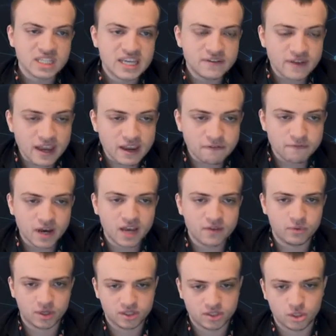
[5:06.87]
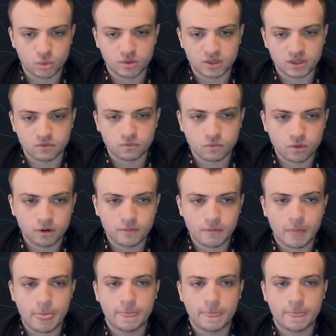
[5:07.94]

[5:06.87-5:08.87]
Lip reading: If a5, we continue with e4,